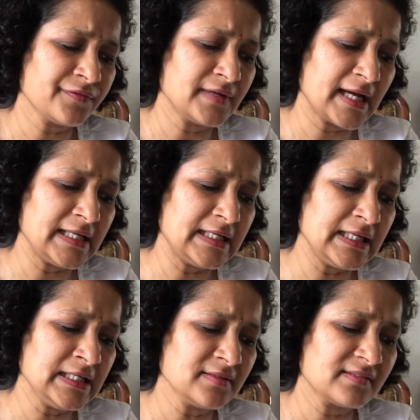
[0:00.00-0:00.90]

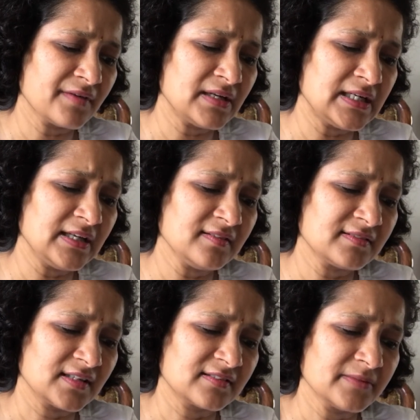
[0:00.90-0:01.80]

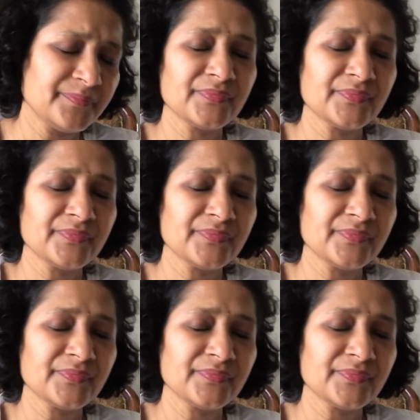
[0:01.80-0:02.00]
1976.